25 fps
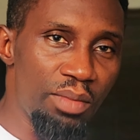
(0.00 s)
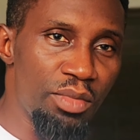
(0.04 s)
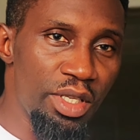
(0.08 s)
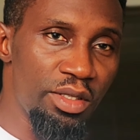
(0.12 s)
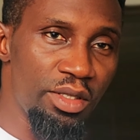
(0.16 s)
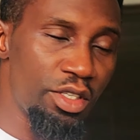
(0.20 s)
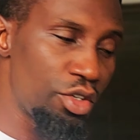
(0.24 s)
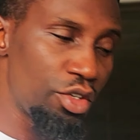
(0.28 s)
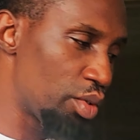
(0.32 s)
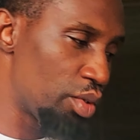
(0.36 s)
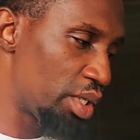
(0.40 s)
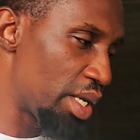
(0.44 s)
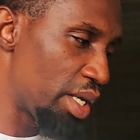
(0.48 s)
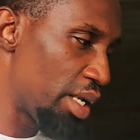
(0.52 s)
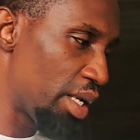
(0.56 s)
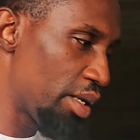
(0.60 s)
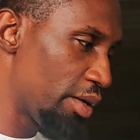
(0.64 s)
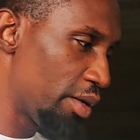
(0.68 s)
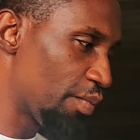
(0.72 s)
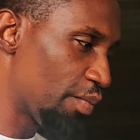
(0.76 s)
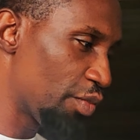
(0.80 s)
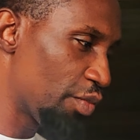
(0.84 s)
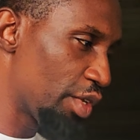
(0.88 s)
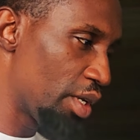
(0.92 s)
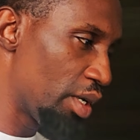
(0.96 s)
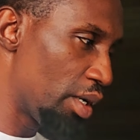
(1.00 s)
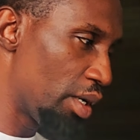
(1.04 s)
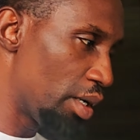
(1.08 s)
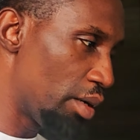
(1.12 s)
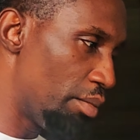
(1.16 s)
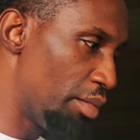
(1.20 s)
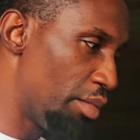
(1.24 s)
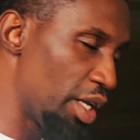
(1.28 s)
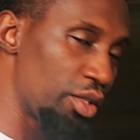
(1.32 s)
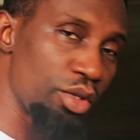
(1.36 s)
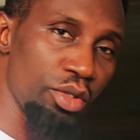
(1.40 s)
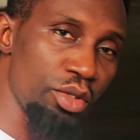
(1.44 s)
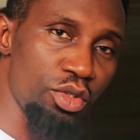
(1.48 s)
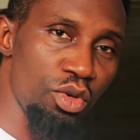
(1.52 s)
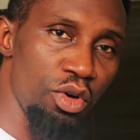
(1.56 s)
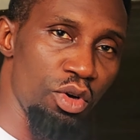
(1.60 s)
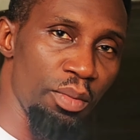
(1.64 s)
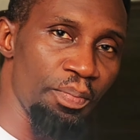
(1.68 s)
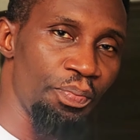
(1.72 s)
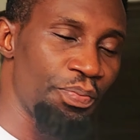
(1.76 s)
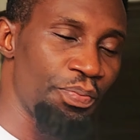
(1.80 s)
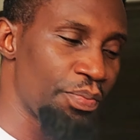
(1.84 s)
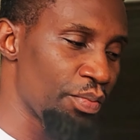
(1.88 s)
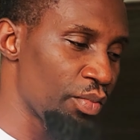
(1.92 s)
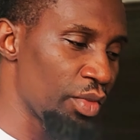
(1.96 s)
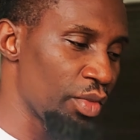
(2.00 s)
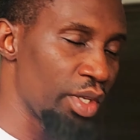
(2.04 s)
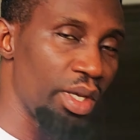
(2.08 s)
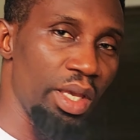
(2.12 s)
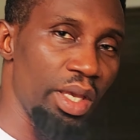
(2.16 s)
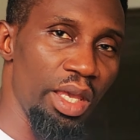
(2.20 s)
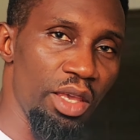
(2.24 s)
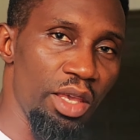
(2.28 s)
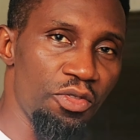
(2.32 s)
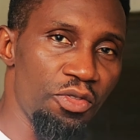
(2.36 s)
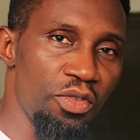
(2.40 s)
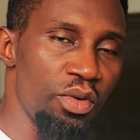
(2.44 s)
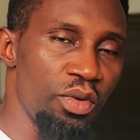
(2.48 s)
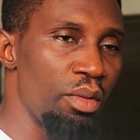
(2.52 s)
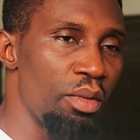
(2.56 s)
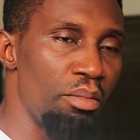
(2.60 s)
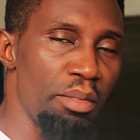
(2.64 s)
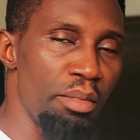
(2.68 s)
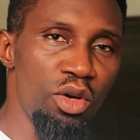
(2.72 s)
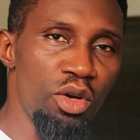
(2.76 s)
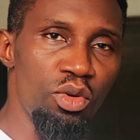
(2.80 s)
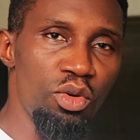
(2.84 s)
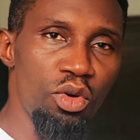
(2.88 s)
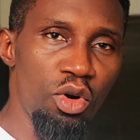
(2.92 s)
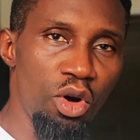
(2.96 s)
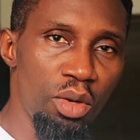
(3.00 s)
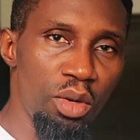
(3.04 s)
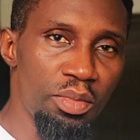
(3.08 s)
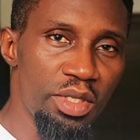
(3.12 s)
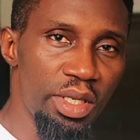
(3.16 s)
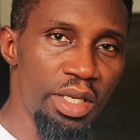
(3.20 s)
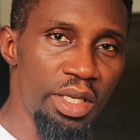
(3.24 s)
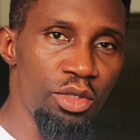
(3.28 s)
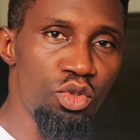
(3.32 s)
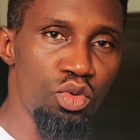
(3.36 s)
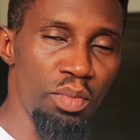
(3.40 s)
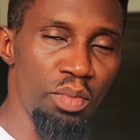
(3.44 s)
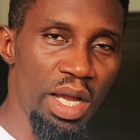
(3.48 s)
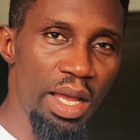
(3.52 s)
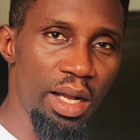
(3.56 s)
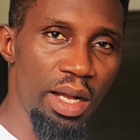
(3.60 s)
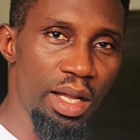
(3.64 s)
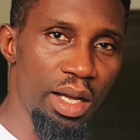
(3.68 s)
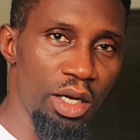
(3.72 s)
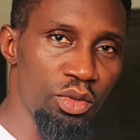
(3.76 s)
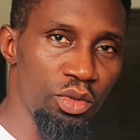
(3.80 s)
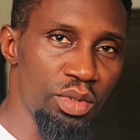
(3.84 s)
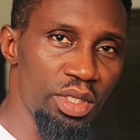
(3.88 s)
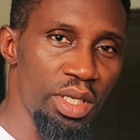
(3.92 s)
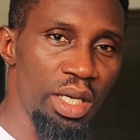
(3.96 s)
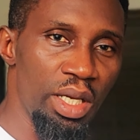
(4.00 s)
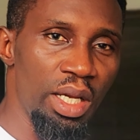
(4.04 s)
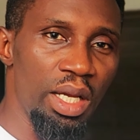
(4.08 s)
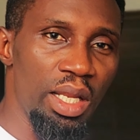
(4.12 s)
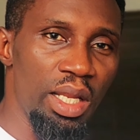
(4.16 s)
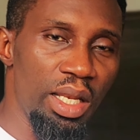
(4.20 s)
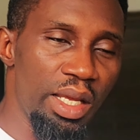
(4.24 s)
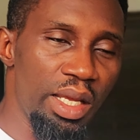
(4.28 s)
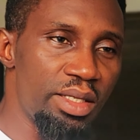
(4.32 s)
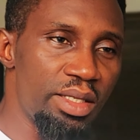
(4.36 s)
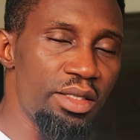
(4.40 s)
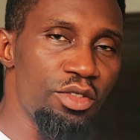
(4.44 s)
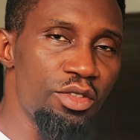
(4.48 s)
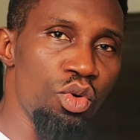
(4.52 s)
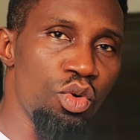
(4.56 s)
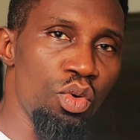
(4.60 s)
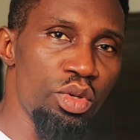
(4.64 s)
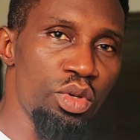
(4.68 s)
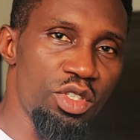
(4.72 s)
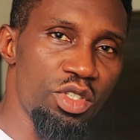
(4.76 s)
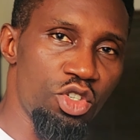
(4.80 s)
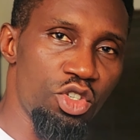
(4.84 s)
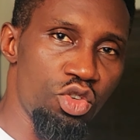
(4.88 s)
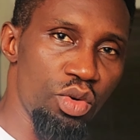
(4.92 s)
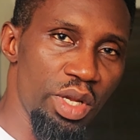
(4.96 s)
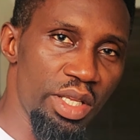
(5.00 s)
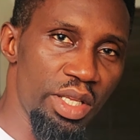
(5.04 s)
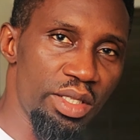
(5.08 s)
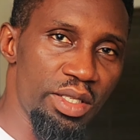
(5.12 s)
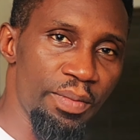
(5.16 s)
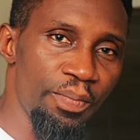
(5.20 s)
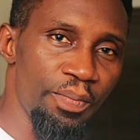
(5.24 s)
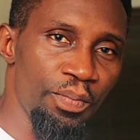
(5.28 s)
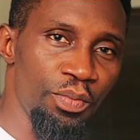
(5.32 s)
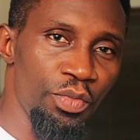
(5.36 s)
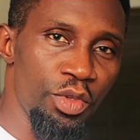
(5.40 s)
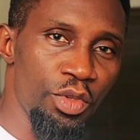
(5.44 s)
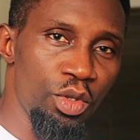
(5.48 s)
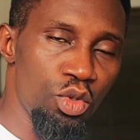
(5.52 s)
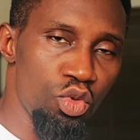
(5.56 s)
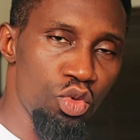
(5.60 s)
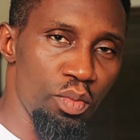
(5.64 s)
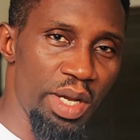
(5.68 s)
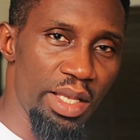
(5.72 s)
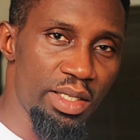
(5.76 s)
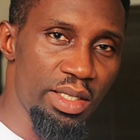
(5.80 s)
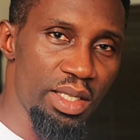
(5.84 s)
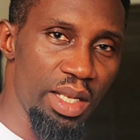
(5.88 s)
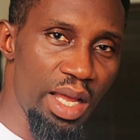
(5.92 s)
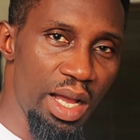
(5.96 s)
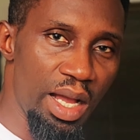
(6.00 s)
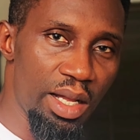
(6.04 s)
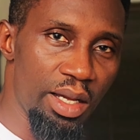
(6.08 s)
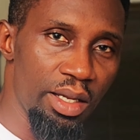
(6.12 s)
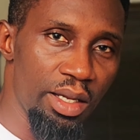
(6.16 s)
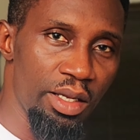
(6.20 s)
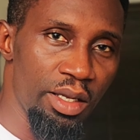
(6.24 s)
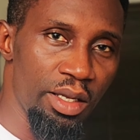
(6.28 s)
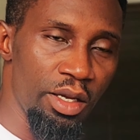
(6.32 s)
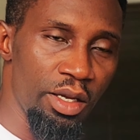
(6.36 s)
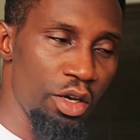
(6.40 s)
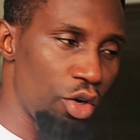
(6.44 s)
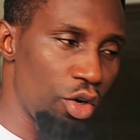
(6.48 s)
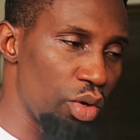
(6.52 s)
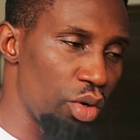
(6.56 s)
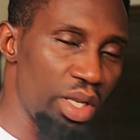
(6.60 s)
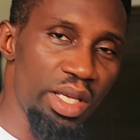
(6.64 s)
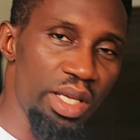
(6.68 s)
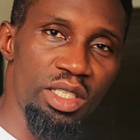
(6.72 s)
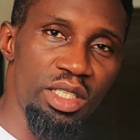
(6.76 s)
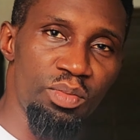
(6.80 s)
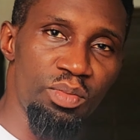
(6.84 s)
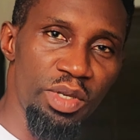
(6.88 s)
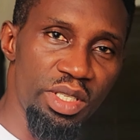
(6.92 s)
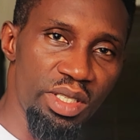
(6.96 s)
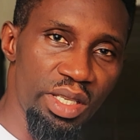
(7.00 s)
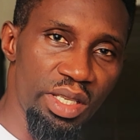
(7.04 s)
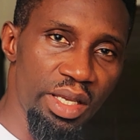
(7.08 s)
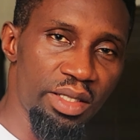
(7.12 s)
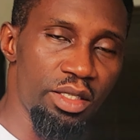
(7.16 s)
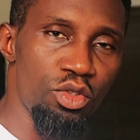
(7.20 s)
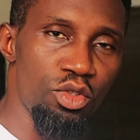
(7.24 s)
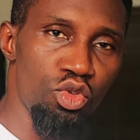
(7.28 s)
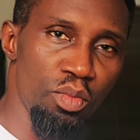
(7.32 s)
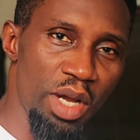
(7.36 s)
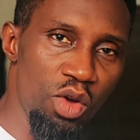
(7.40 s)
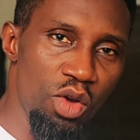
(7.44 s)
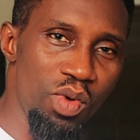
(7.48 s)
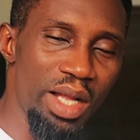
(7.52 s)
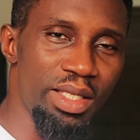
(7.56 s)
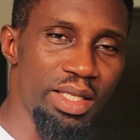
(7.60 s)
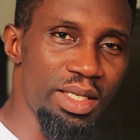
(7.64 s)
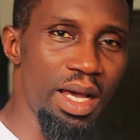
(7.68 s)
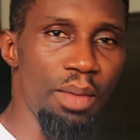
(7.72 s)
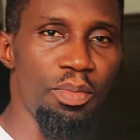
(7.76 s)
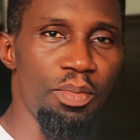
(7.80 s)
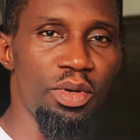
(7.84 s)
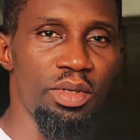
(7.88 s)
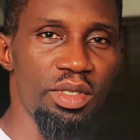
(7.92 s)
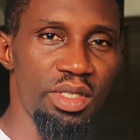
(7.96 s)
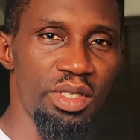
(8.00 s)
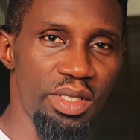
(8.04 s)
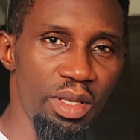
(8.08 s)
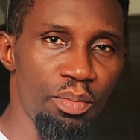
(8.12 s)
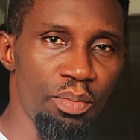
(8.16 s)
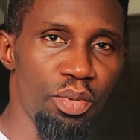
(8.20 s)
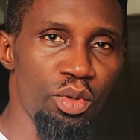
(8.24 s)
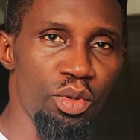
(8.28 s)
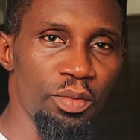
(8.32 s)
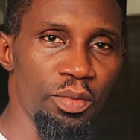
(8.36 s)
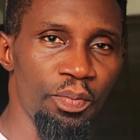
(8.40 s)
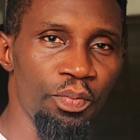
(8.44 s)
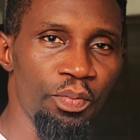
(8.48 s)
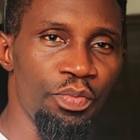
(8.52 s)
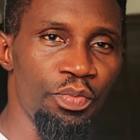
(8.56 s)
means you tell Make.com, if mail comes into my account, let it go straight to my Slack or let it be sent to my WhatsApp. Simple.